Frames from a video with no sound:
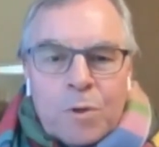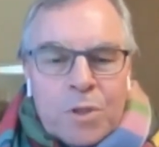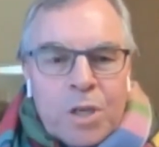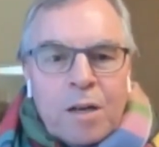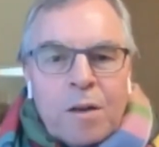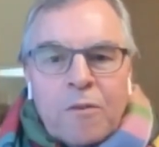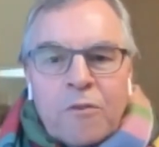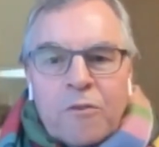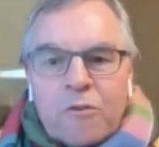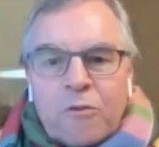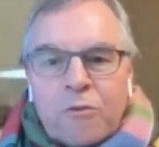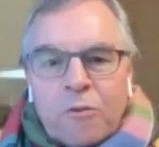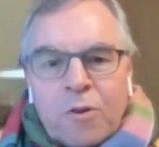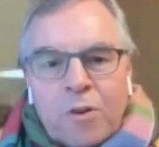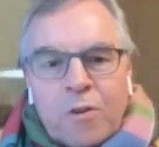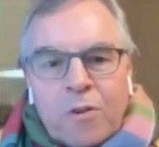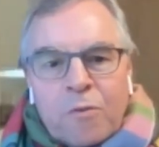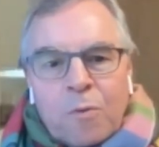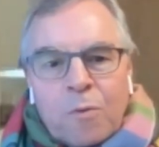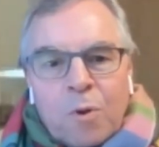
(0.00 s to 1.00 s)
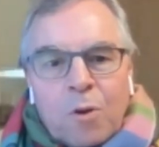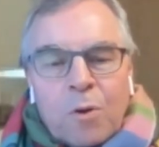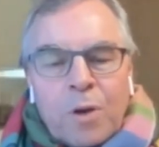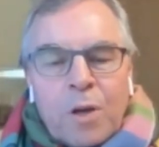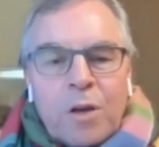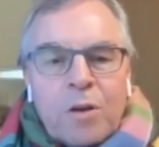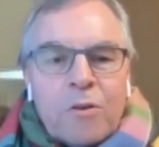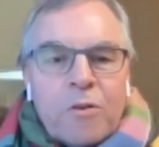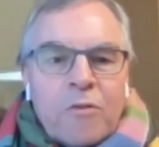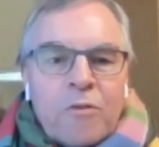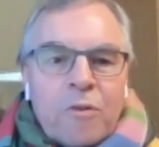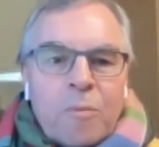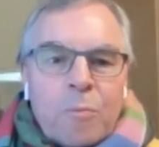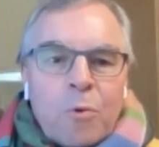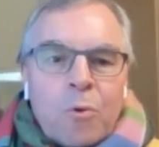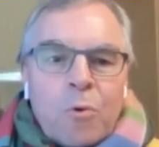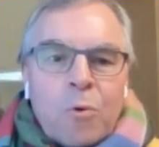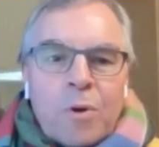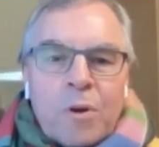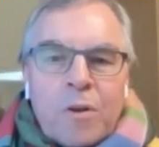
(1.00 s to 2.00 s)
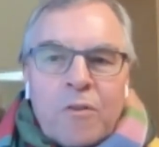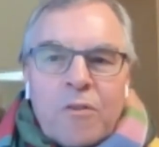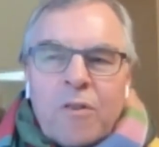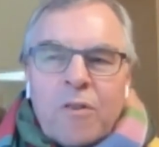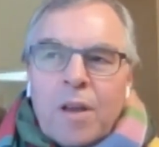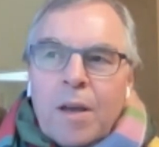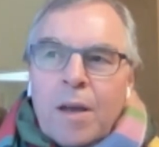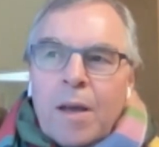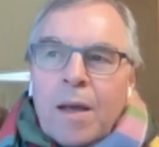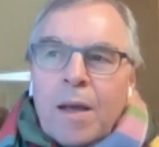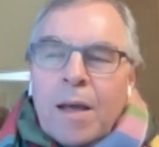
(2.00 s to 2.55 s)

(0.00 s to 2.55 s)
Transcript: Jenlyn is looking to support is